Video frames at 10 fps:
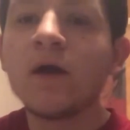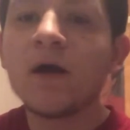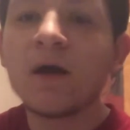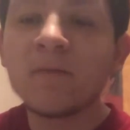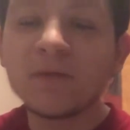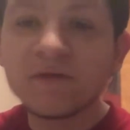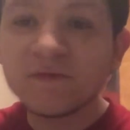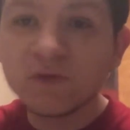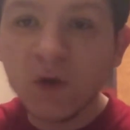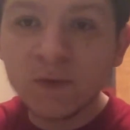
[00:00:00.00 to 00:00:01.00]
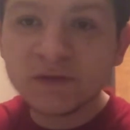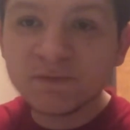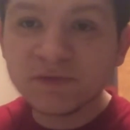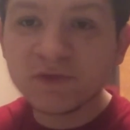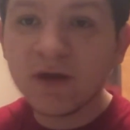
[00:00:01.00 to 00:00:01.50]
Um, but if you go and
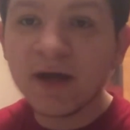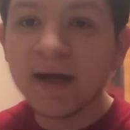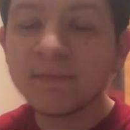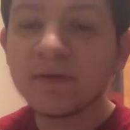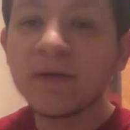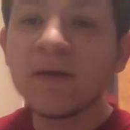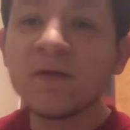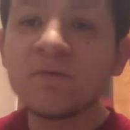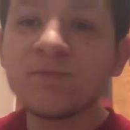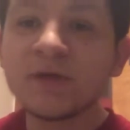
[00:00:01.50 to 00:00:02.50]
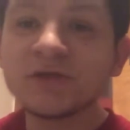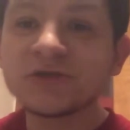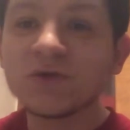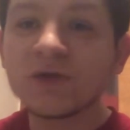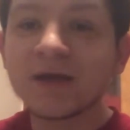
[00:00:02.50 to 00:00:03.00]
subscribe, be
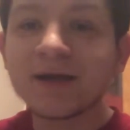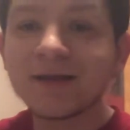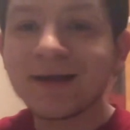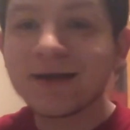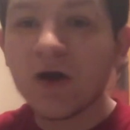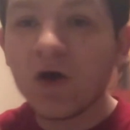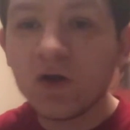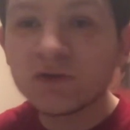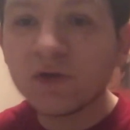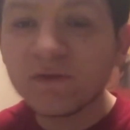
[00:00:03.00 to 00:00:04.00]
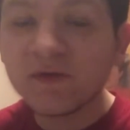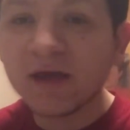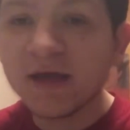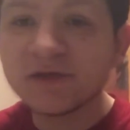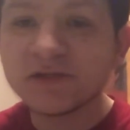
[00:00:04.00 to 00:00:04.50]
sure you click all
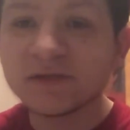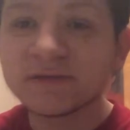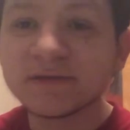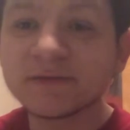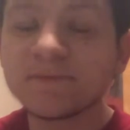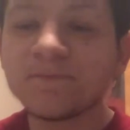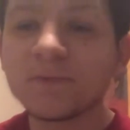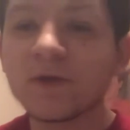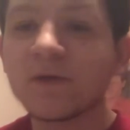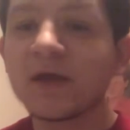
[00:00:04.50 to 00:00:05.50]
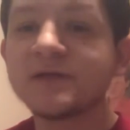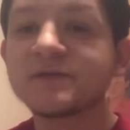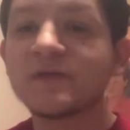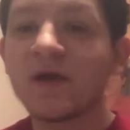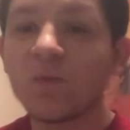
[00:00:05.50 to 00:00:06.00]
notifications. Okay,
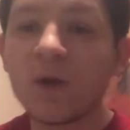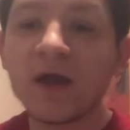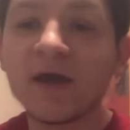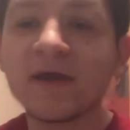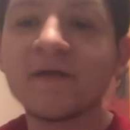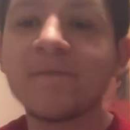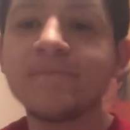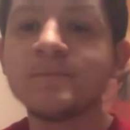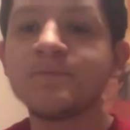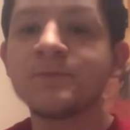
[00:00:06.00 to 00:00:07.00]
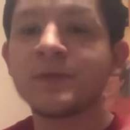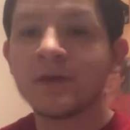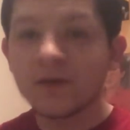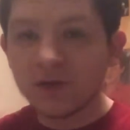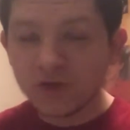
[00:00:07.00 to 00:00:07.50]
so that way
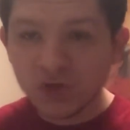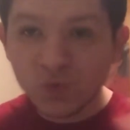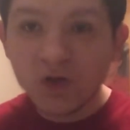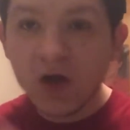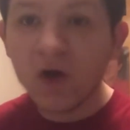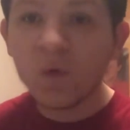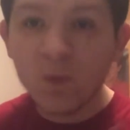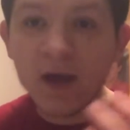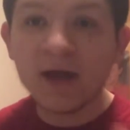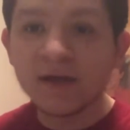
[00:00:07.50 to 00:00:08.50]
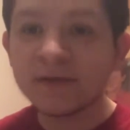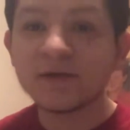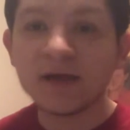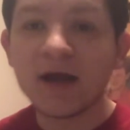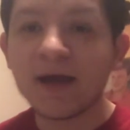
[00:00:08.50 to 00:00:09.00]
you know
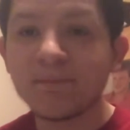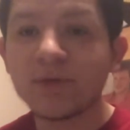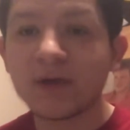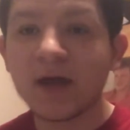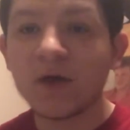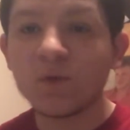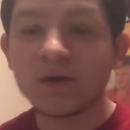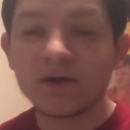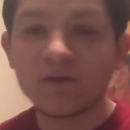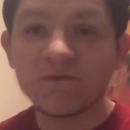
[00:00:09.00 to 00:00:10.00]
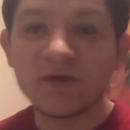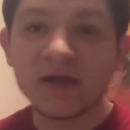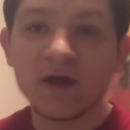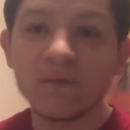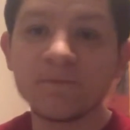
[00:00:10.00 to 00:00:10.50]
when I put out another
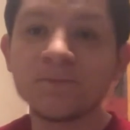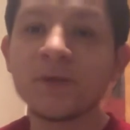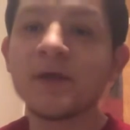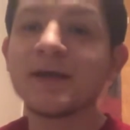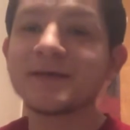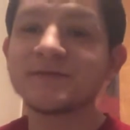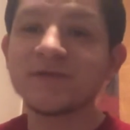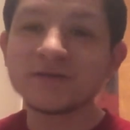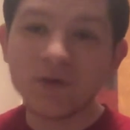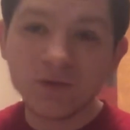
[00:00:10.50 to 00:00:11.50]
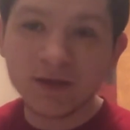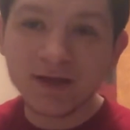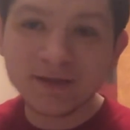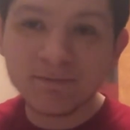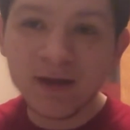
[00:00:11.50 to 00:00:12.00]
video. Because if you don't
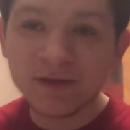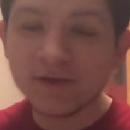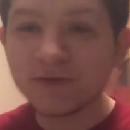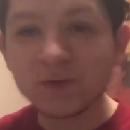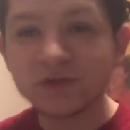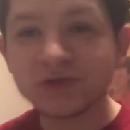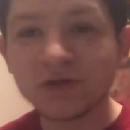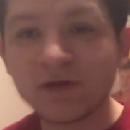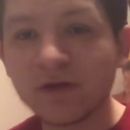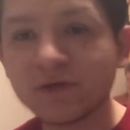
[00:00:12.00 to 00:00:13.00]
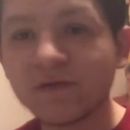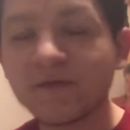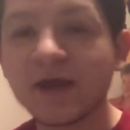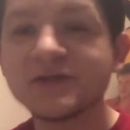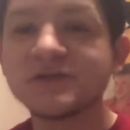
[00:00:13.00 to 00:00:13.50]
click the bell and you don't turn on all
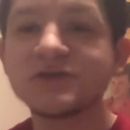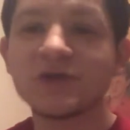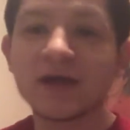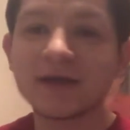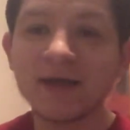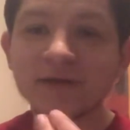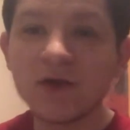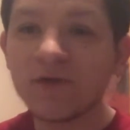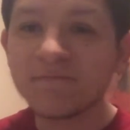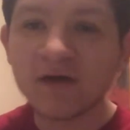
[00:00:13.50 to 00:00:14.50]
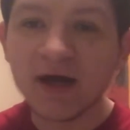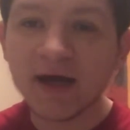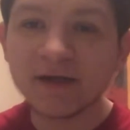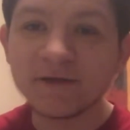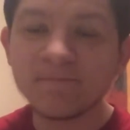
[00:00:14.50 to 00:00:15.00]
notifications, you're not going to get
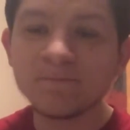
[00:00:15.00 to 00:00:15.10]
notified